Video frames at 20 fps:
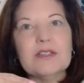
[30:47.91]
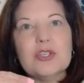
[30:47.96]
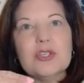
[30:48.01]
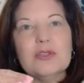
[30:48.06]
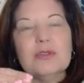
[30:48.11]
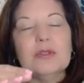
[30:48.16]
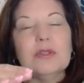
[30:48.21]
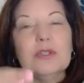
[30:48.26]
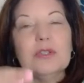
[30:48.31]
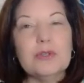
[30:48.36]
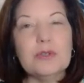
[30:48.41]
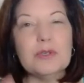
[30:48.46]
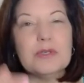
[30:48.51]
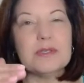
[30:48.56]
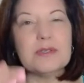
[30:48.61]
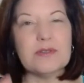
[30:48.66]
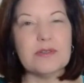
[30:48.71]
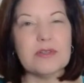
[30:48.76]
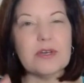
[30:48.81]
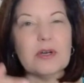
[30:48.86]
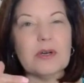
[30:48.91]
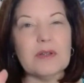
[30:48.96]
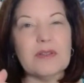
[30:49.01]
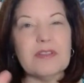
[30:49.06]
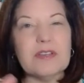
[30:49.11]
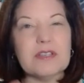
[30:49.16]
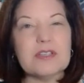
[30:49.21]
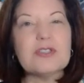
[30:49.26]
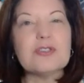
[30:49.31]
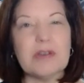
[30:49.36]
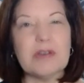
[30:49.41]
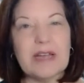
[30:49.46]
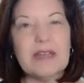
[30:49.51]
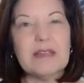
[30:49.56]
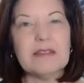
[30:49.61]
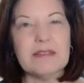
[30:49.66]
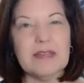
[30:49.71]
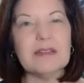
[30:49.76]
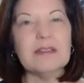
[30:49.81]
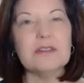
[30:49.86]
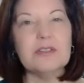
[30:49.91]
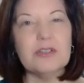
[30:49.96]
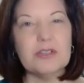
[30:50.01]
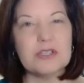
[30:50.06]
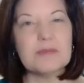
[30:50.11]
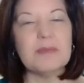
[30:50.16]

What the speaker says: to lose the strength and lose